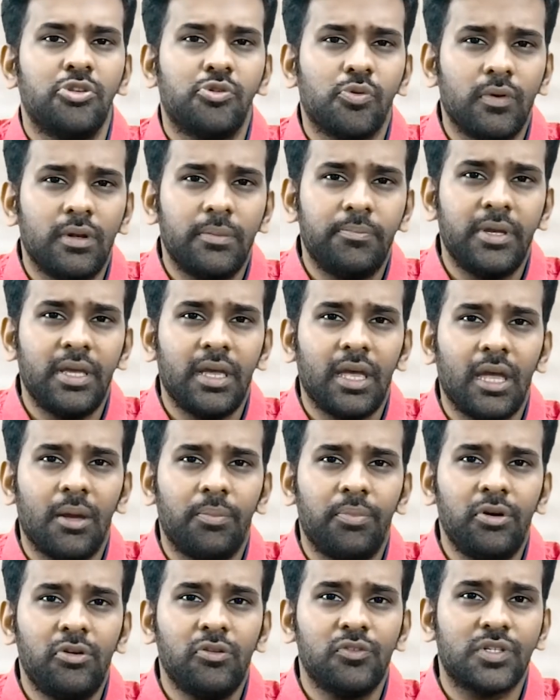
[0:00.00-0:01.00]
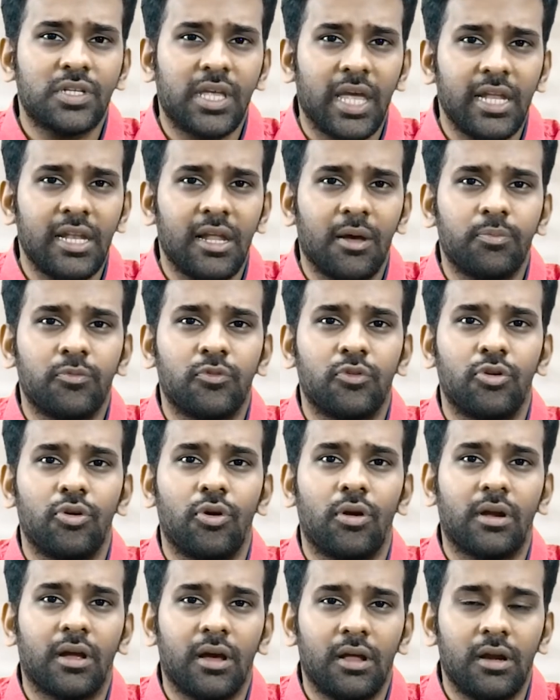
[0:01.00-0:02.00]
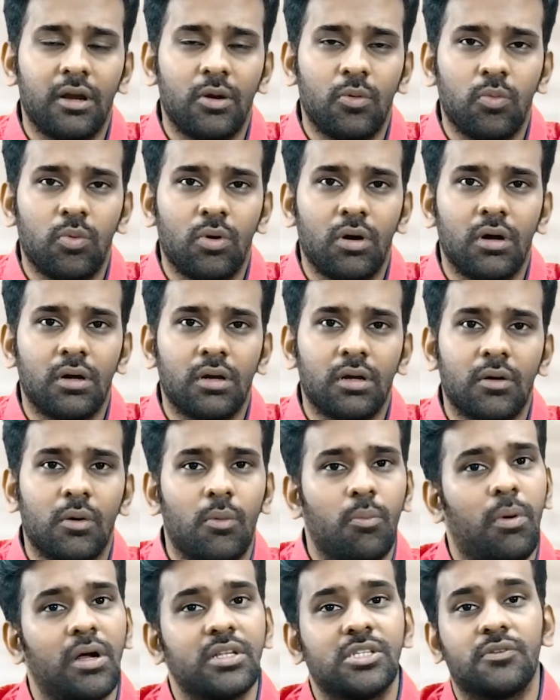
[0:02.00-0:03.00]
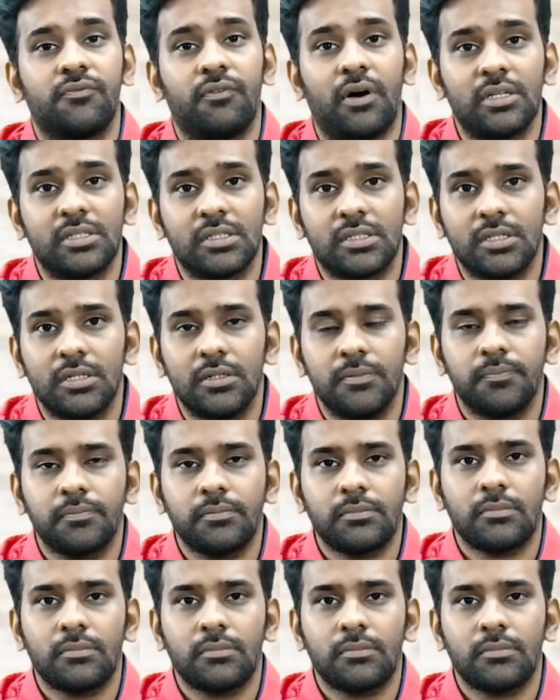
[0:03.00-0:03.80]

You will be able to scale up through your current work much faster.